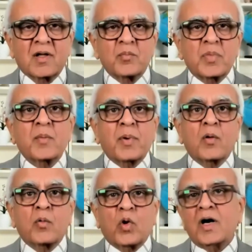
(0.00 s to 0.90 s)

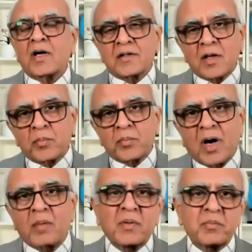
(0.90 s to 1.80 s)
People want their
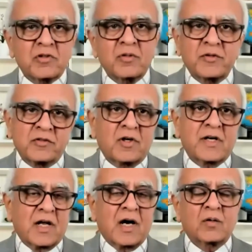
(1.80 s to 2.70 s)
problems to be
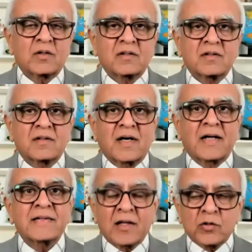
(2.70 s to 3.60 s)
sorted out.
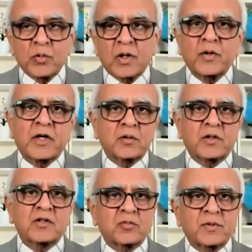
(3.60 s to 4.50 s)
And that's what we do
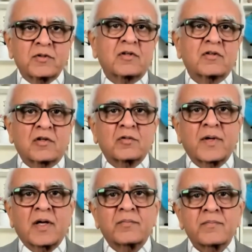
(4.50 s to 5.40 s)
in this business as
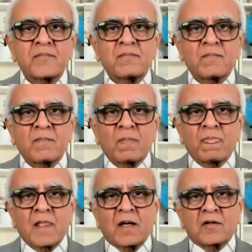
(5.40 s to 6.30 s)
well.
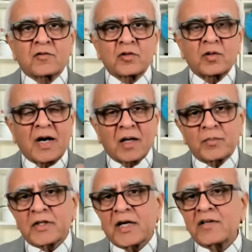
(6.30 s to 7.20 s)
So
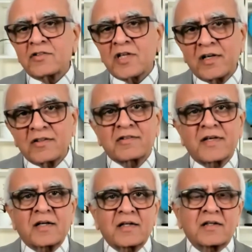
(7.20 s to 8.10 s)
Albert Einstein
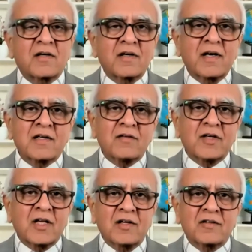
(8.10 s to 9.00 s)
said that
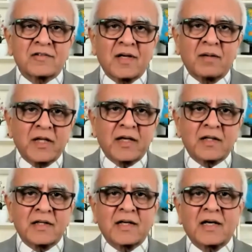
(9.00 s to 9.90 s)
creativity is
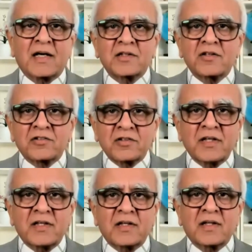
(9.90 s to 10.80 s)
something that others
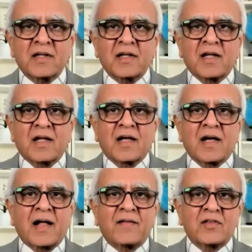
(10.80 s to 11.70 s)
see
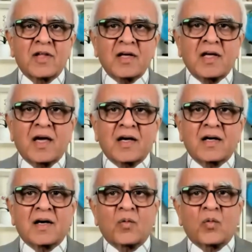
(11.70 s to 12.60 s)
and
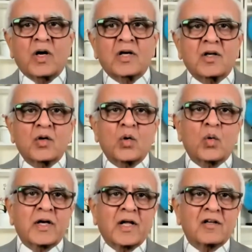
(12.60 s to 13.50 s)
thinking what no
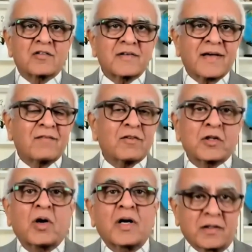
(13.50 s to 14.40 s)
one else ever
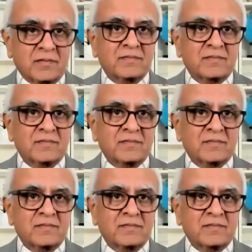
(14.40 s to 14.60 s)
thought.